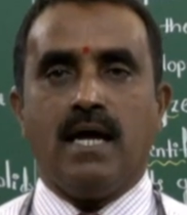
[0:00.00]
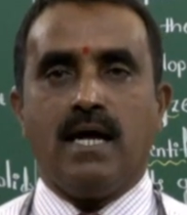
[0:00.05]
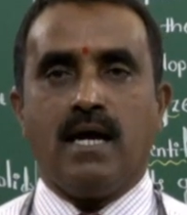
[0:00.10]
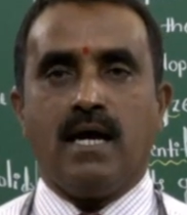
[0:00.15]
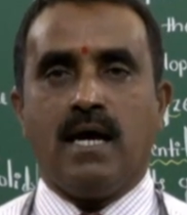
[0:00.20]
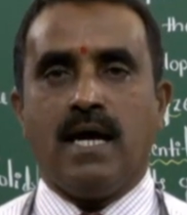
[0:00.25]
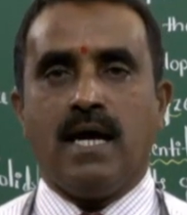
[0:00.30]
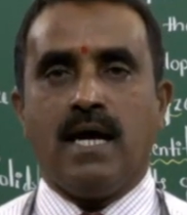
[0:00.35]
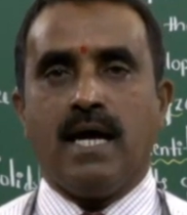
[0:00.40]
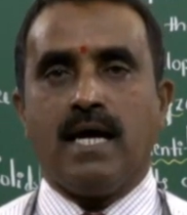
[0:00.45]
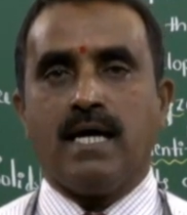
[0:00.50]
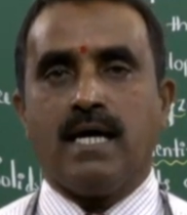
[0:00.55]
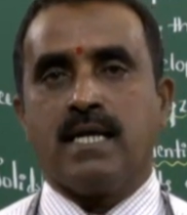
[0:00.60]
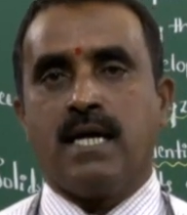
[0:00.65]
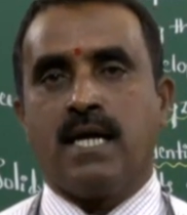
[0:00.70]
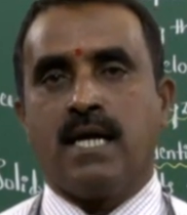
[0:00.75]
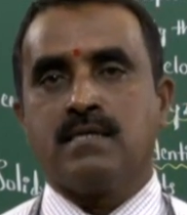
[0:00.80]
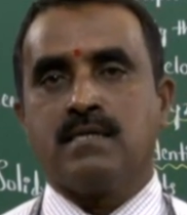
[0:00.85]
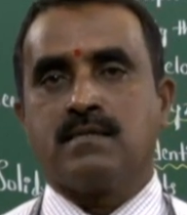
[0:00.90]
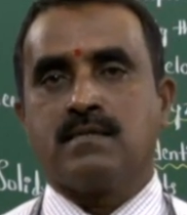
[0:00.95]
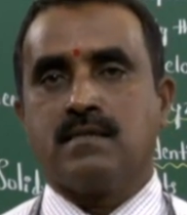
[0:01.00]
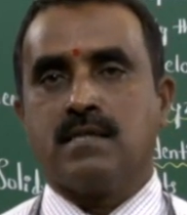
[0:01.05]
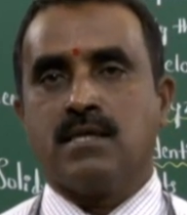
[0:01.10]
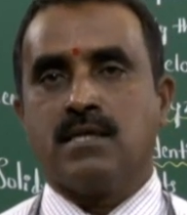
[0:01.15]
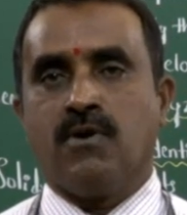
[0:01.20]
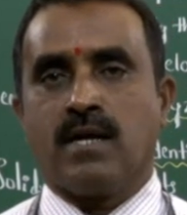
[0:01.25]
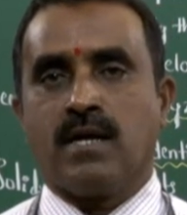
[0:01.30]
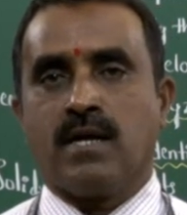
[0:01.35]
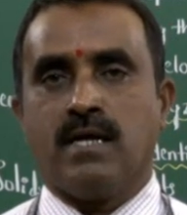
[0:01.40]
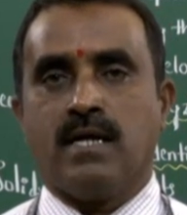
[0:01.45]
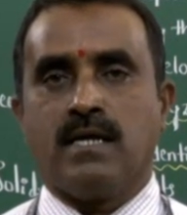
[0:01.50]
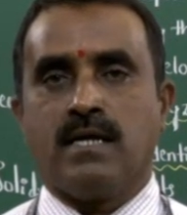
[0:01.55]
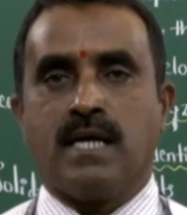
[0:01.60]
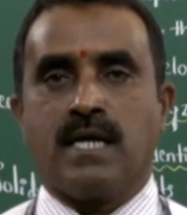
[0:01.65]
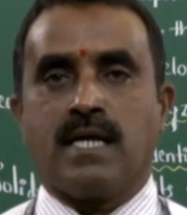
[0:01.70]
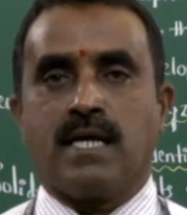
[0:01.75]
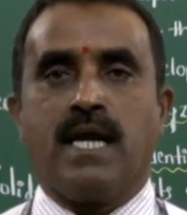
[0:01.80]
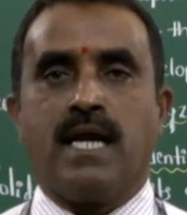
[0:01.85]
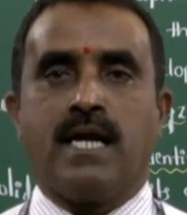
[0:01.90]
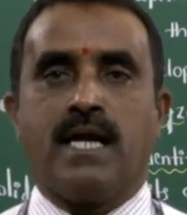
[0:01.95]
that is your
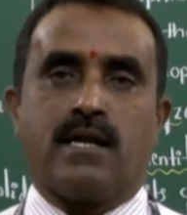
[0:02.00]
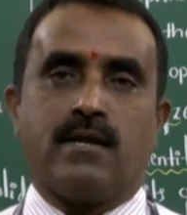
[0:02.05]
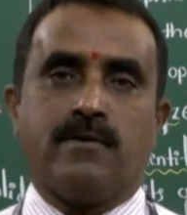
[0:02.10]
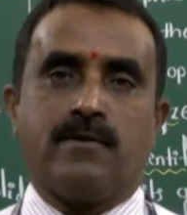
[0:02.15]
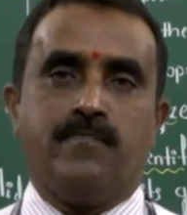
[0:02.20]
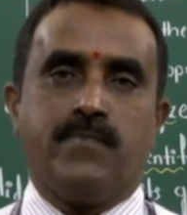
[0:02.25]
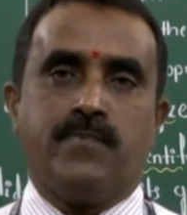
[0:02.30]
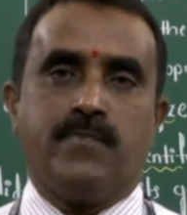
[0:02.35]
tetrahedron.